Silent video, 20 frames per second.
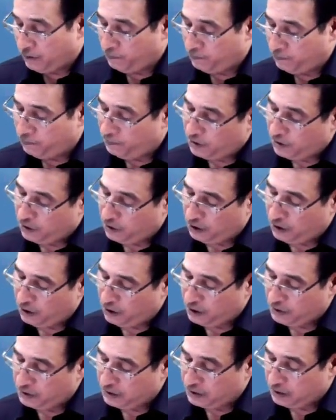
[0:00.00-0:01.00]

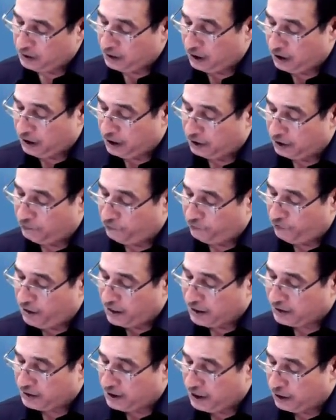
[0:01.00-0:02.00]
because it reflects
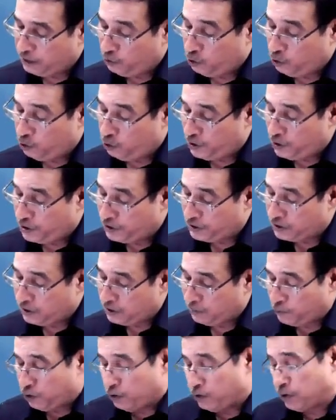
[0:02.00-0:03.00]
that you were
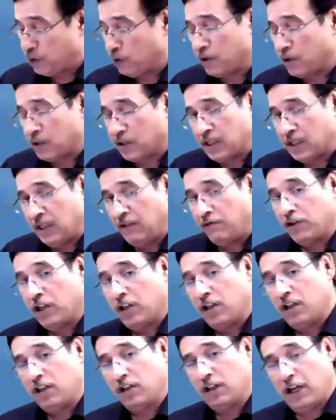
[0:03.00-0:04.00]
supposed to receive
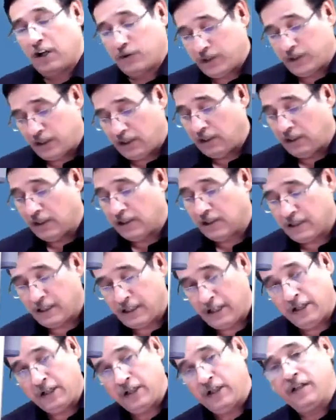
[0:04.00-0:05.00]
30,000 in the current
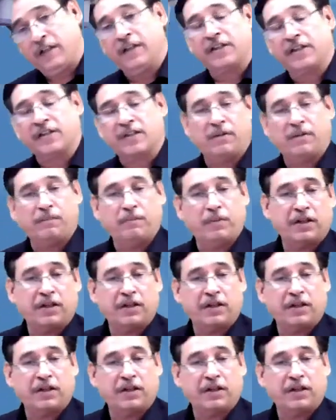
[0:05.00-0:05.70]
year itself, but